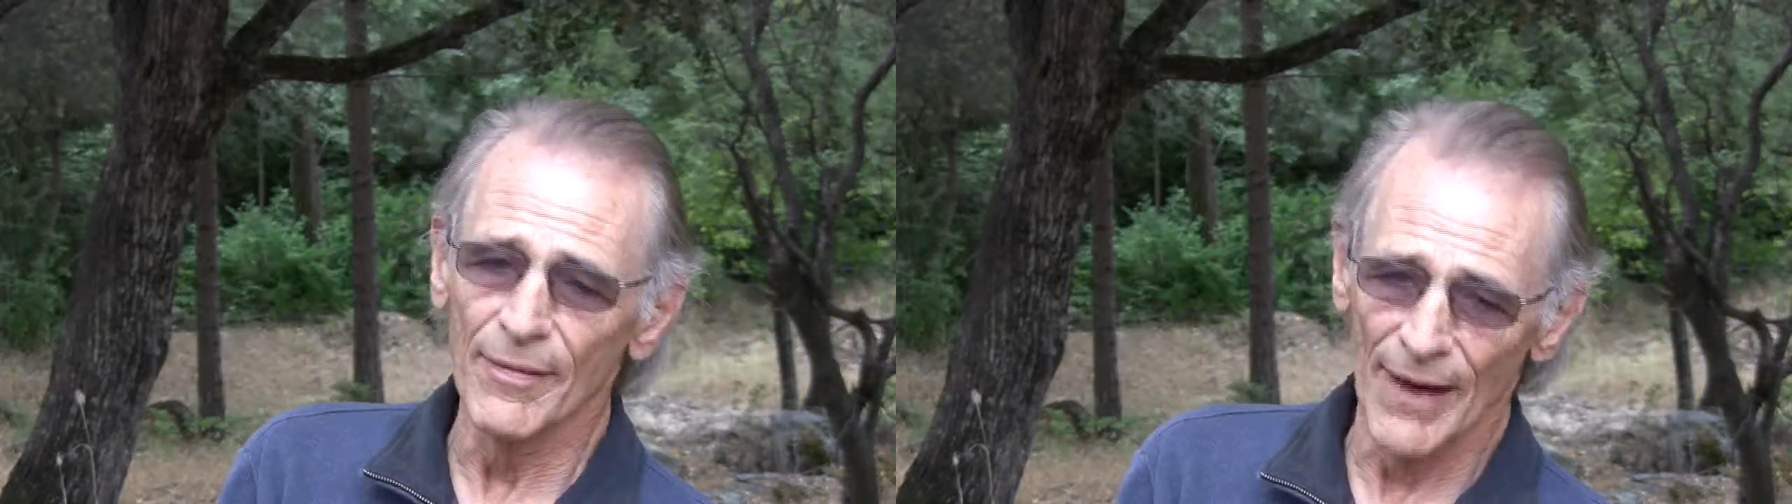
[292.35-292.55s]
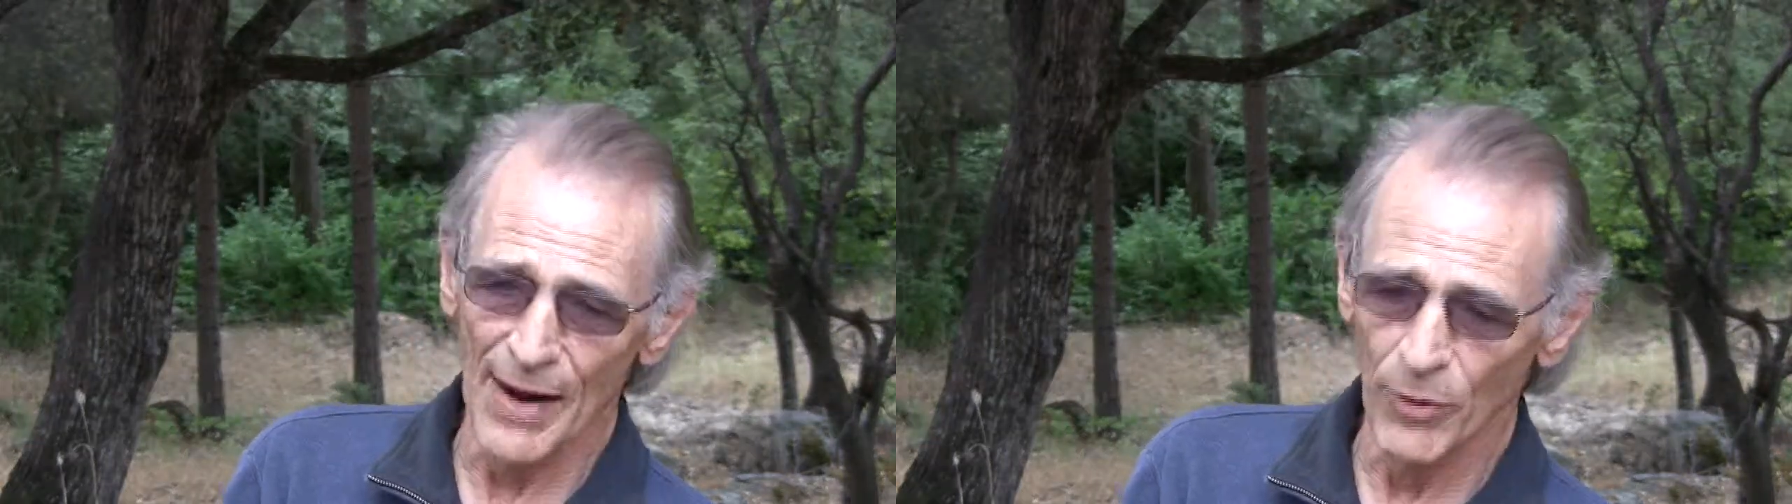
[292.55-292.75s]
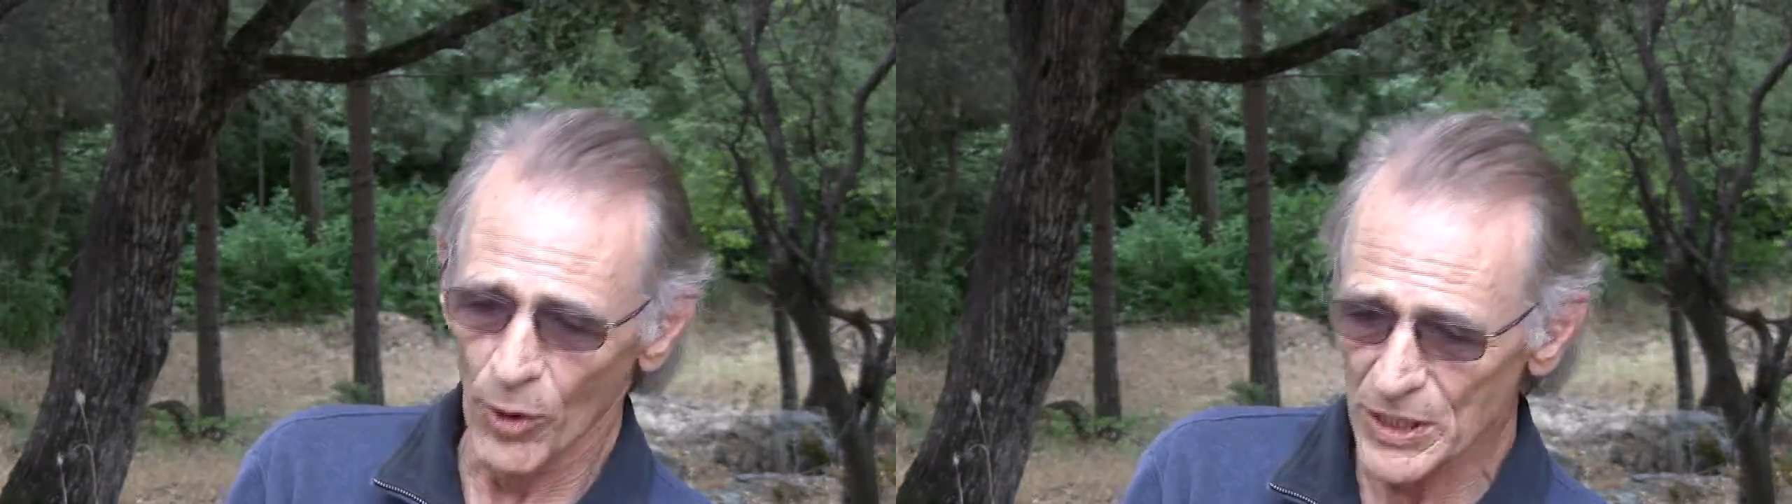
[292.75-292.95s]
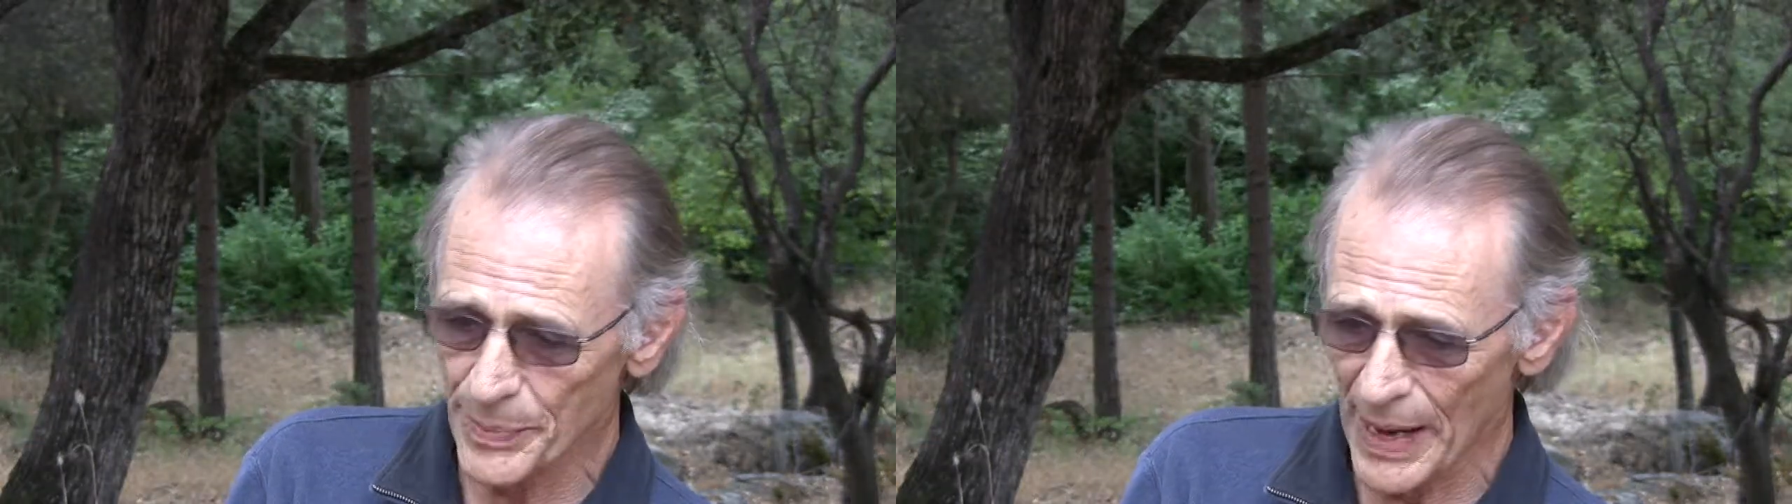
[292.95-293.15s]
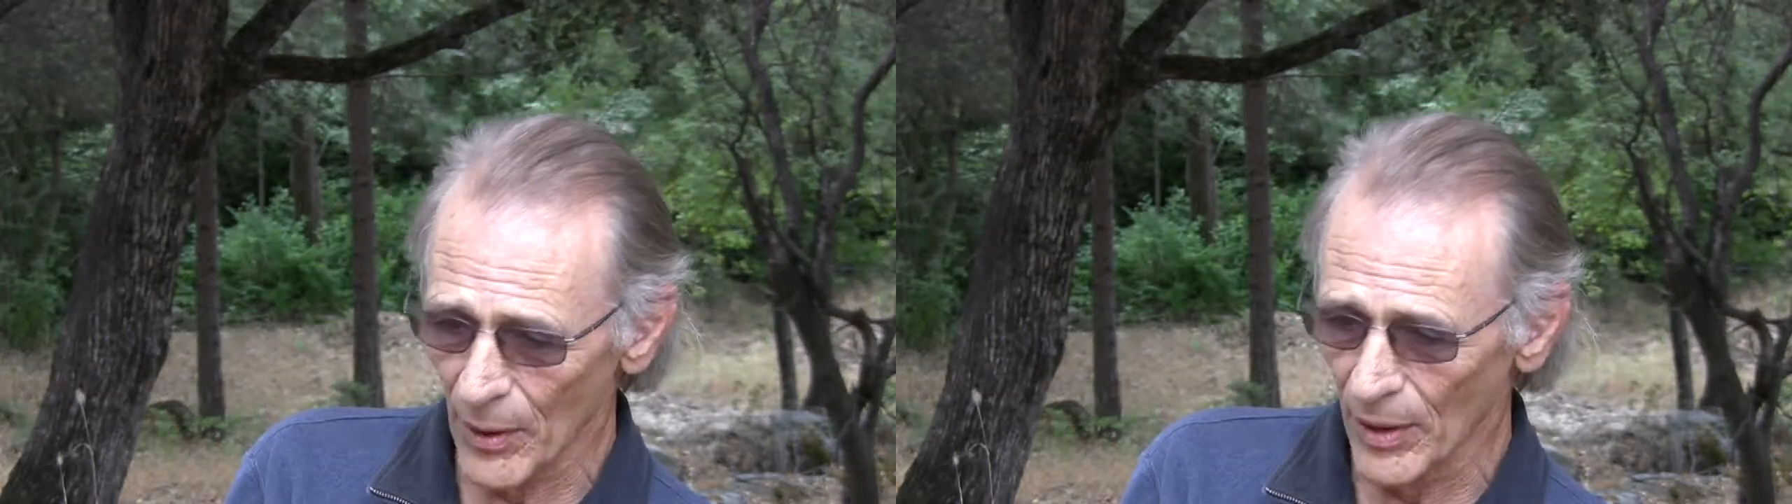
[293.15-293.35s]
5
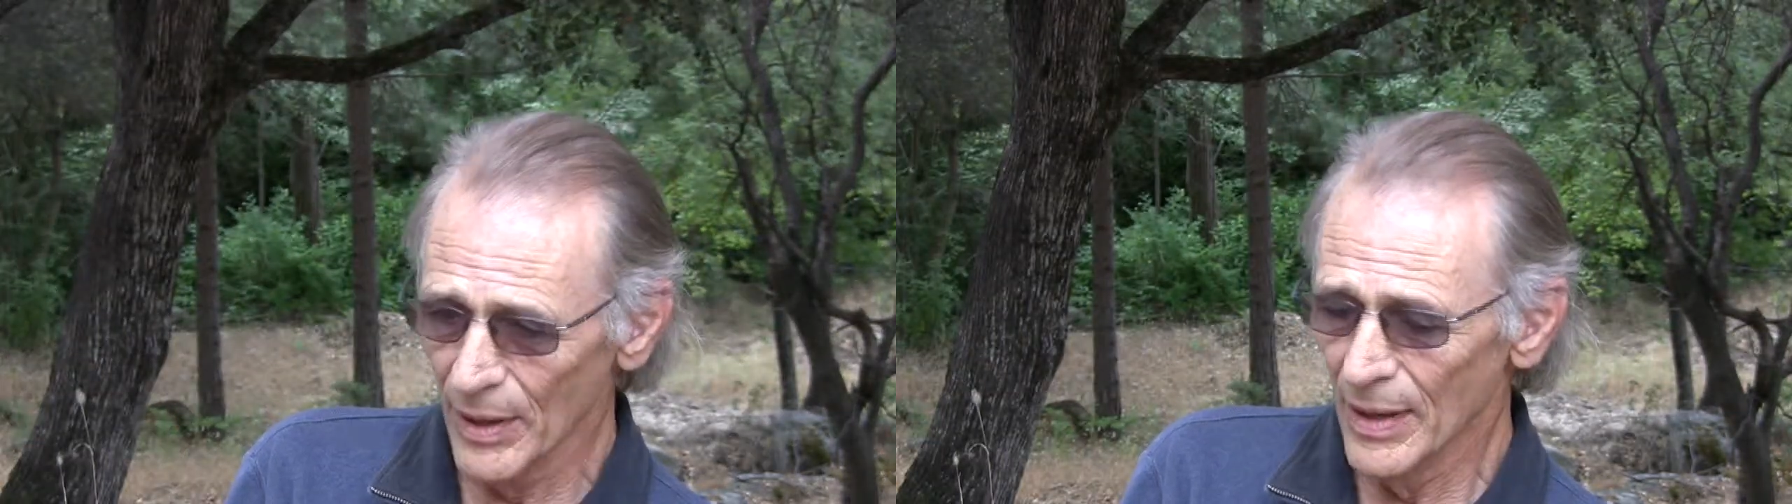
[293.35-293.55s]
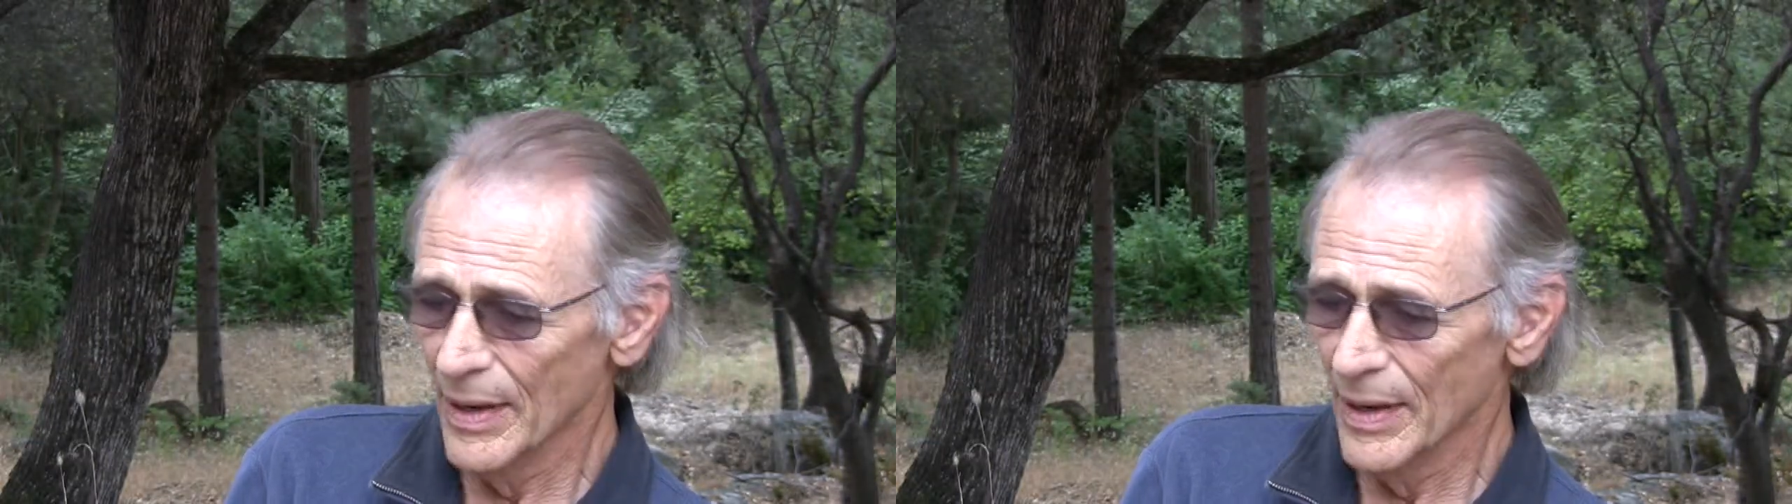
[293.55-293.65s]
horsepower.